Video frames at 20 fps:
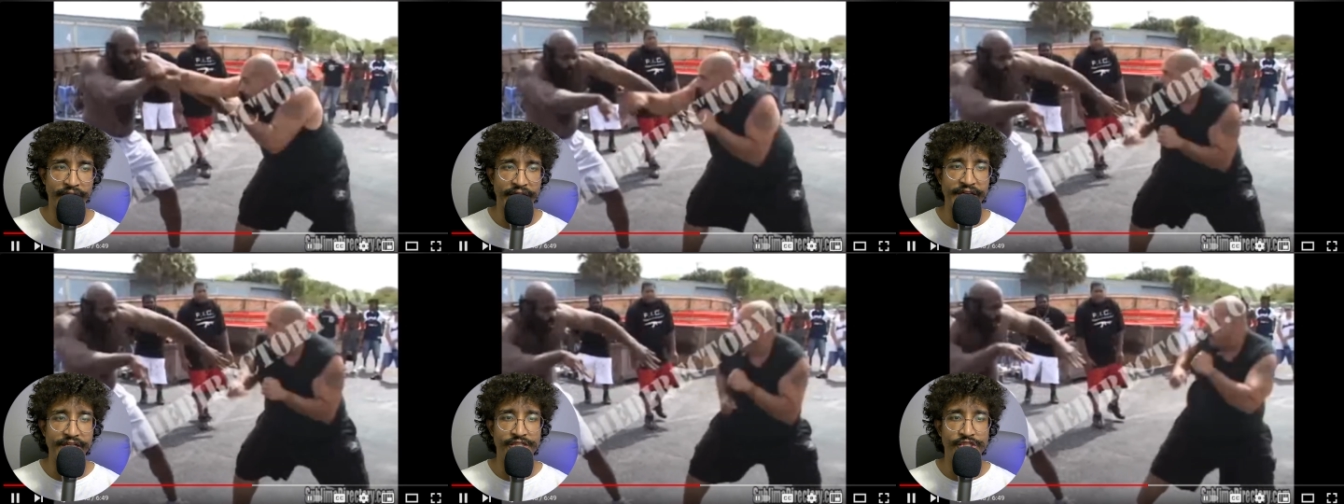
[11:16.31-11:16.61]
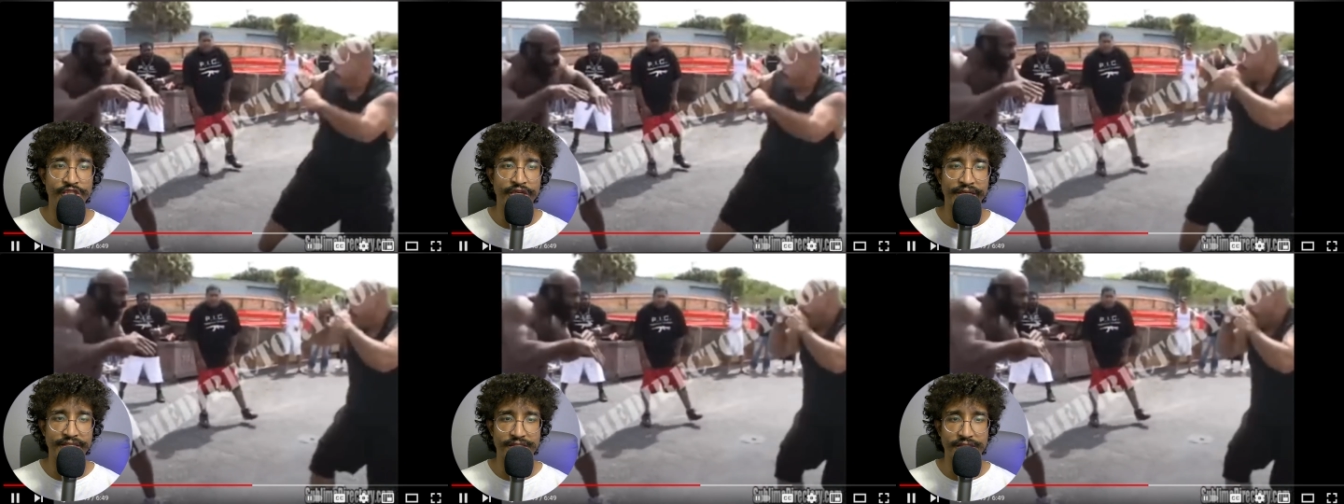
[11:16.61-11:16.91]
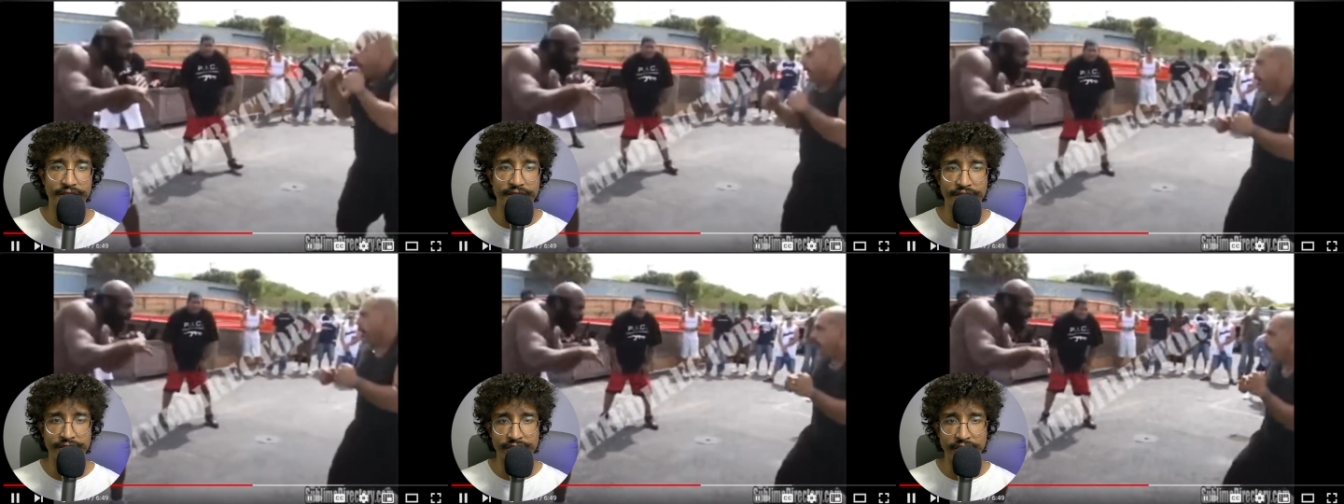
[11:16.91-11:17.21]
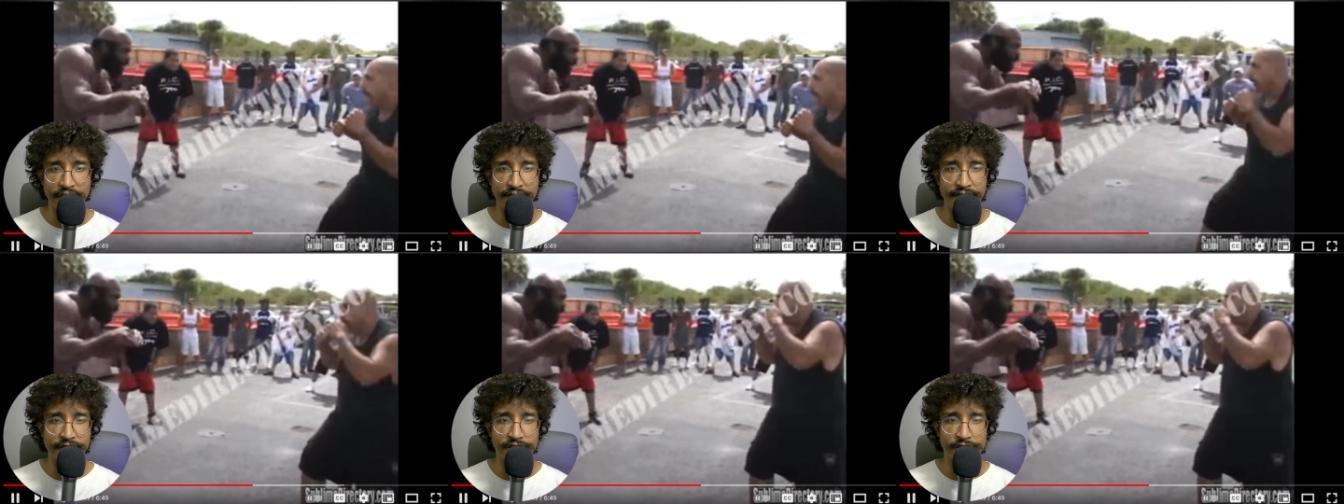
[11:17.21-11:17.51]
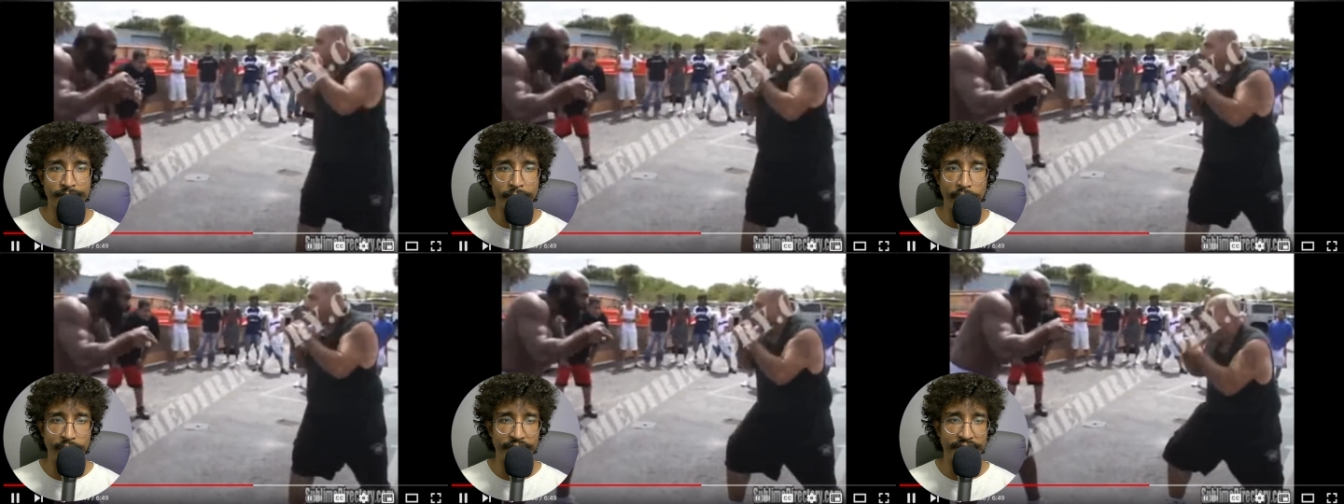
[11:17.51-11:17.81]
He adjusted. He saw that his
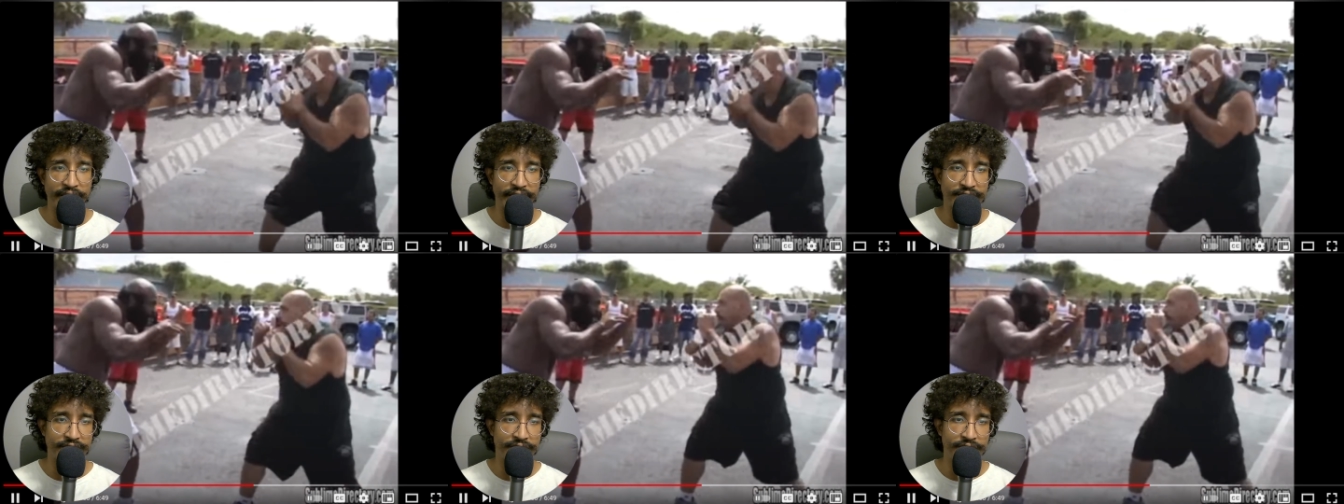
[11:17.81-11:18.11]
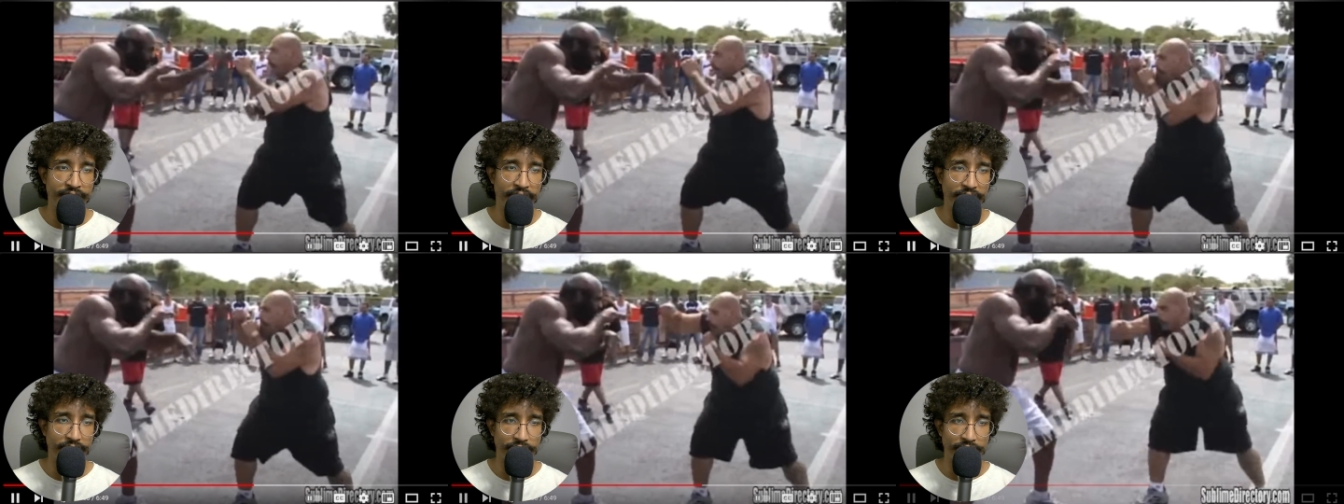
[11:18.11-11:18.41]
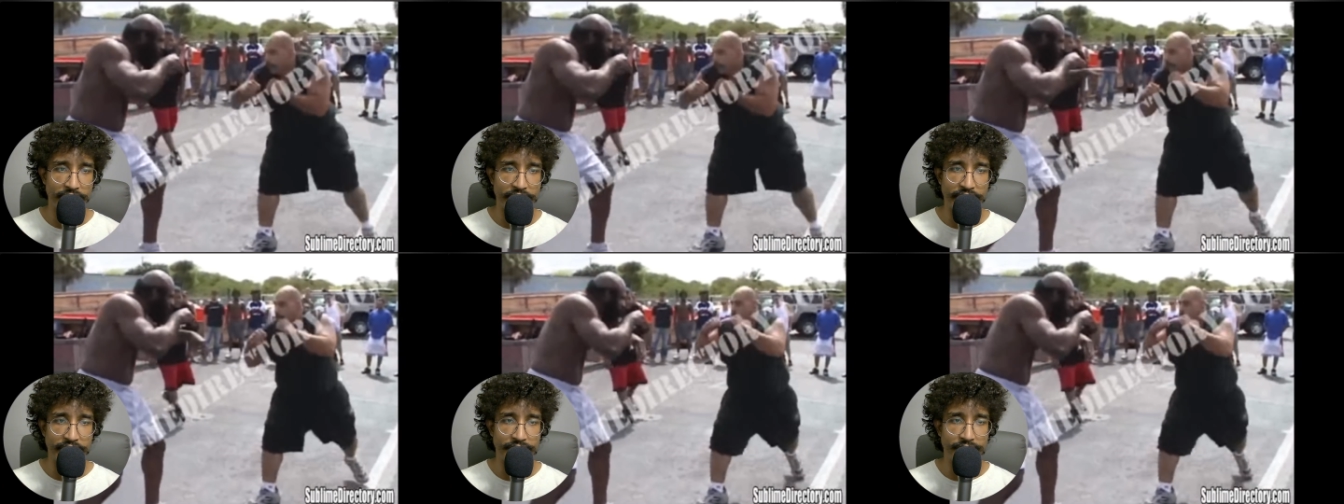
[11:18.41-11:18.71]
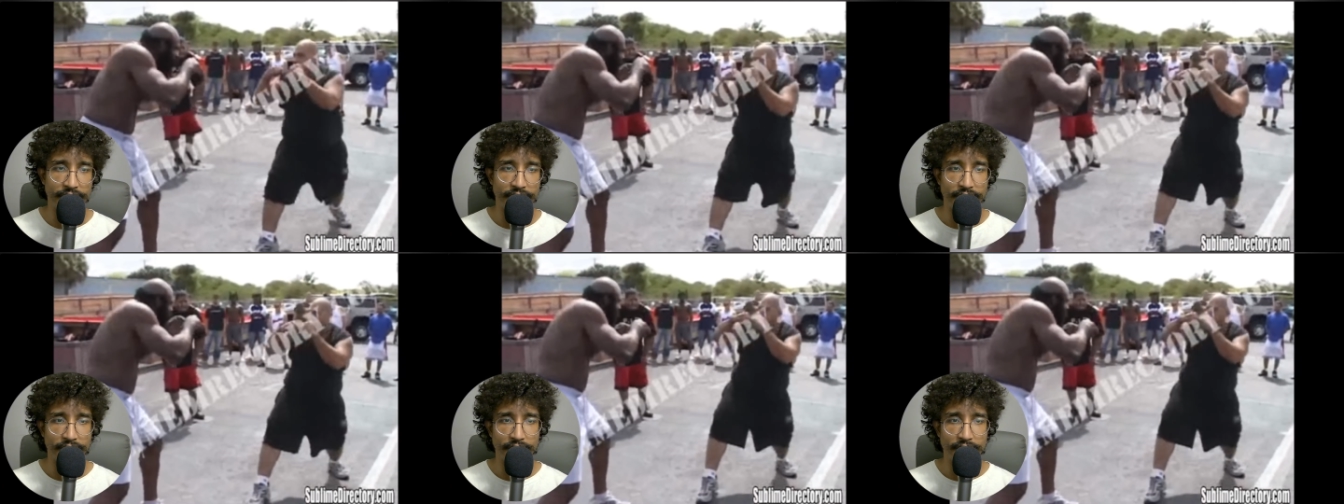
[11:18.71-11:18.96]
opponent liked to duck a lot,